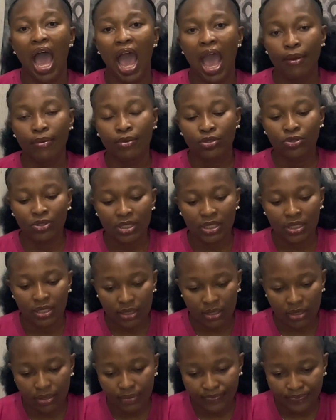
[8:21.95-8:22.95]
I will do
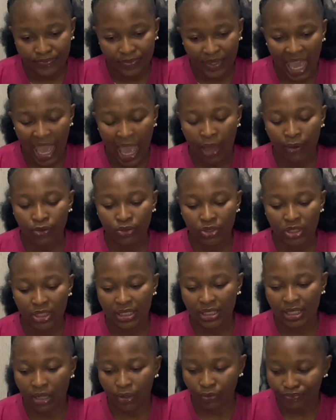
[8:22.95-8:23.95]
this. I will do
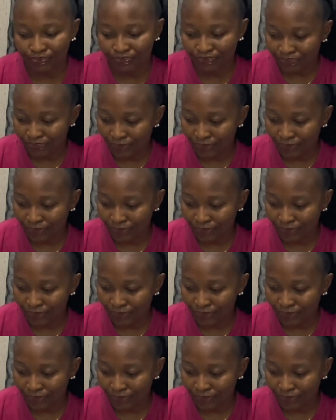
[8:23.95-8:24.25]
this now.